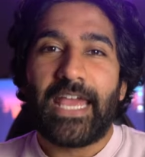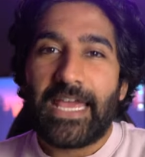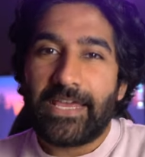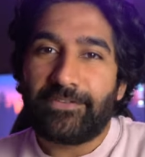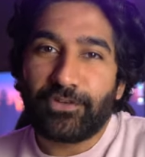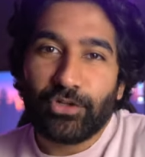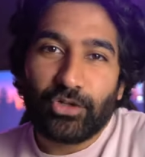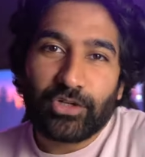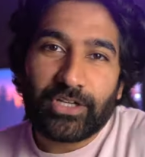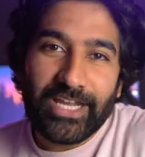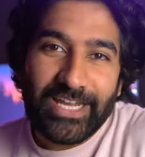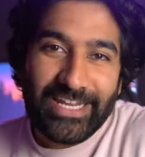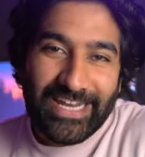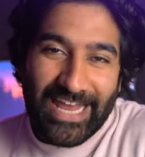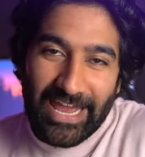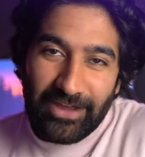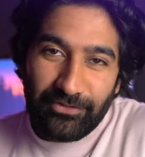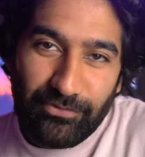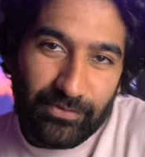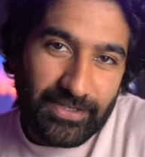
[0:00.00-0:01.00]
If you look
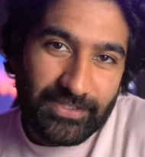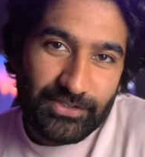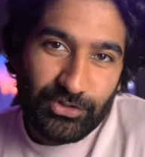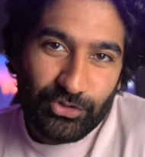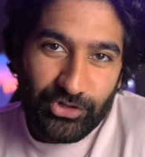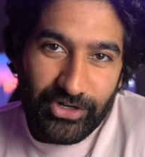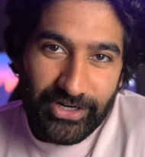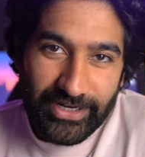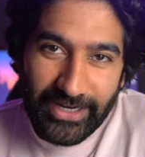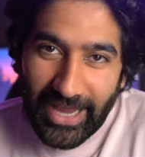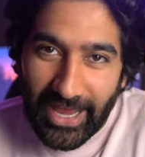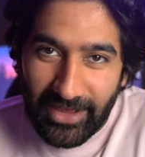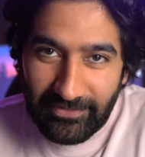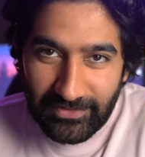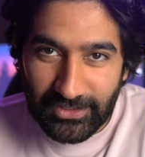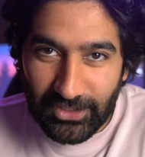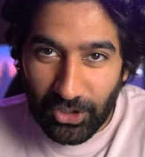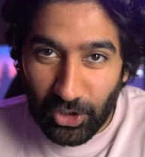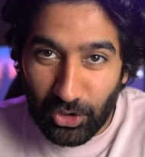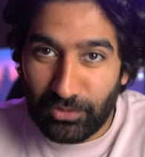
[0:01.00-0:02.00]
at every story
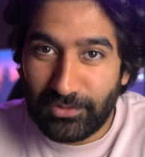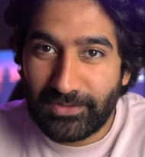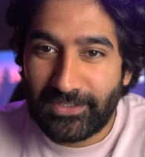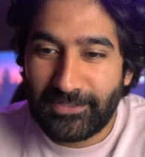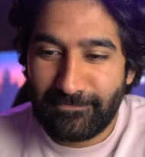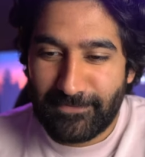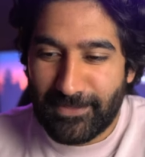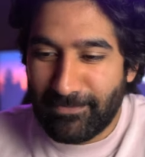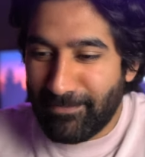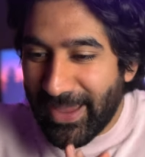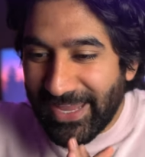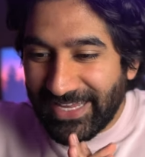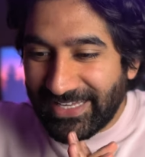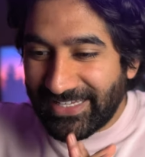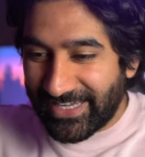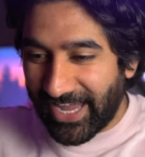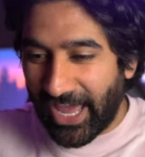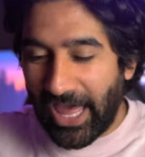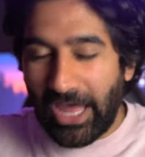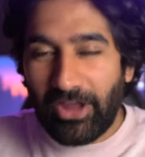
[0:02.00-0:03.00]
ever told, the
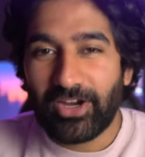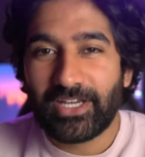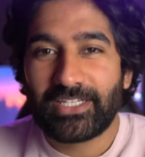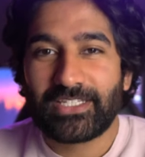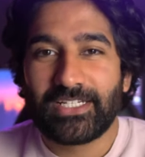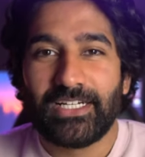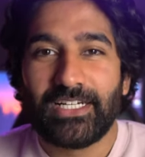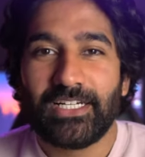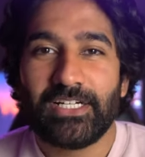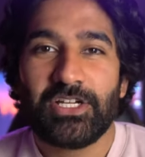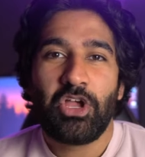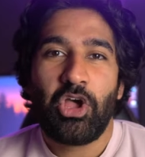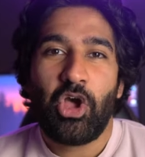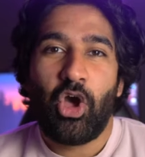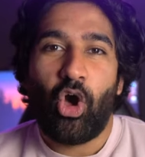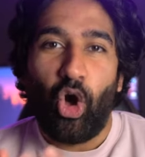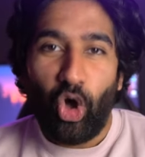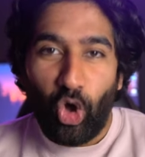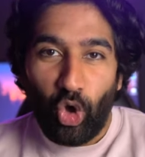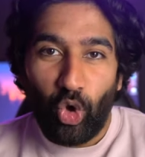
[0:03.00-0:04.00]
main character
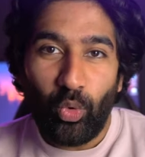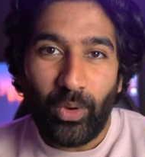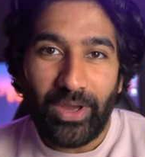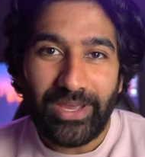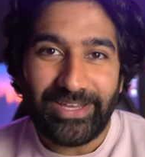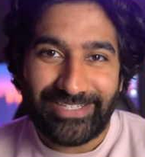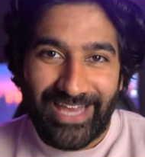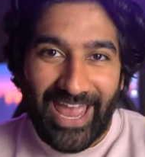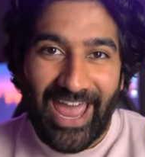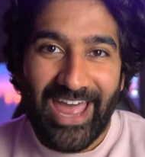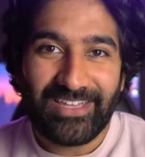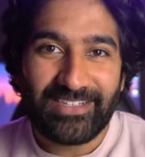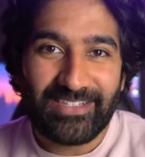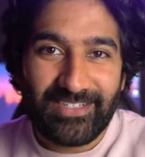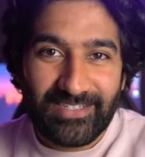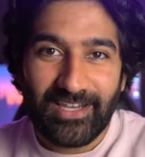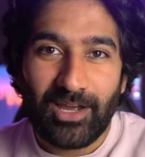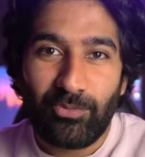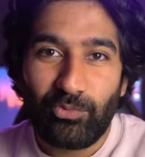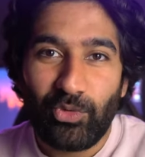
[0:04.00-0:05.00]
always had
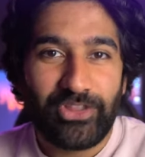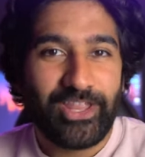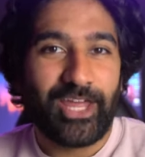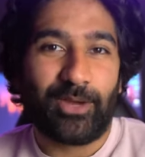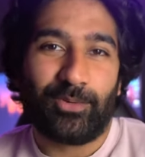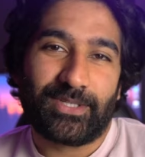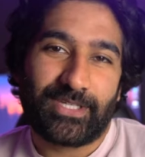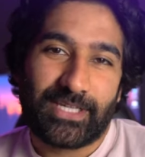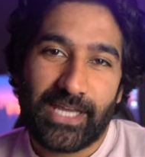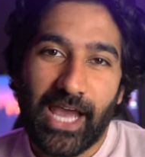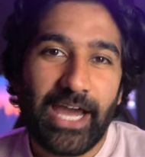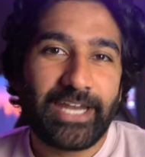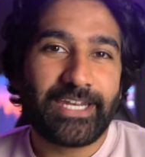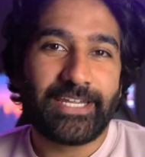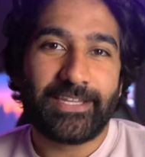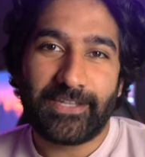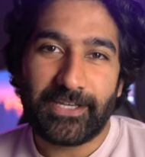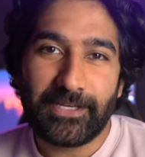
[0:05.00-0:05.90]
someone that was guiding